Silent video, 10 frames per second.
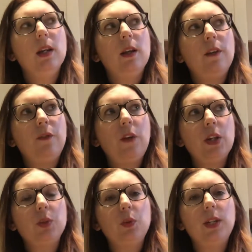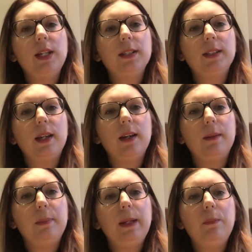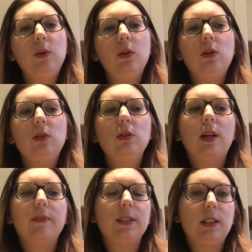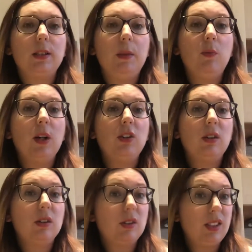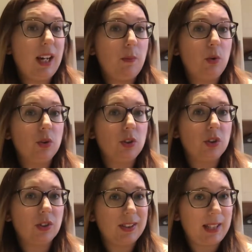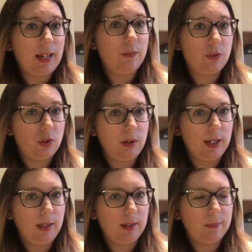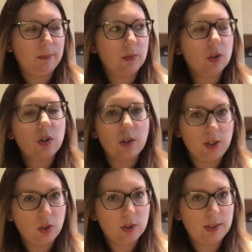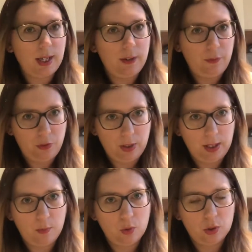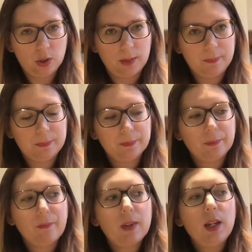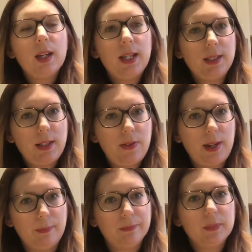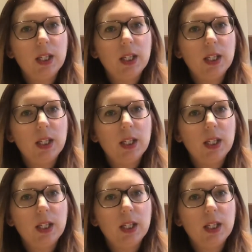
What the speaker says: The first one is people have said to me, well, tap water is not safe to drink. It's not safe for drinking water. Here's the thing.